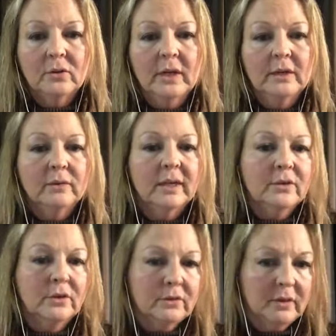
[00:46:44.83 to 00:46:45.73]
rescue
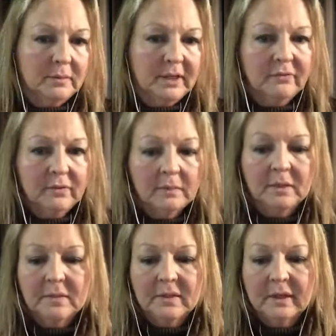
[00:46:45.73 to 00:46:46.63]
somebody from
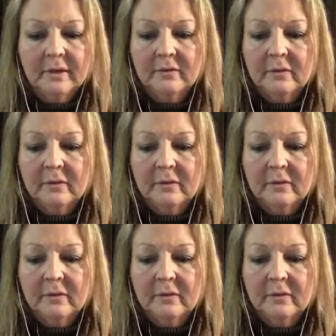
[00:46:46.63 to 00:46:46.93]
themselves.